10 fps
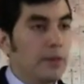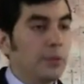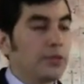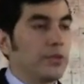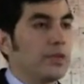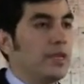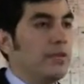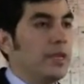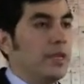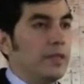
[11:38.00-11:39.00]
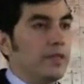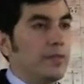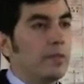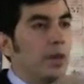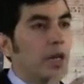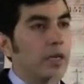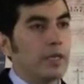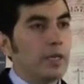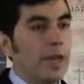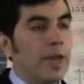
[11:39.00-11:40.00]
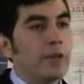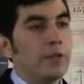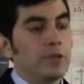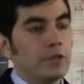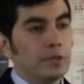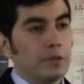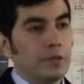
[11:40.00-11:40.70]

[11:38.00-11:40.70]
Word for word: It was given in a symbolic language.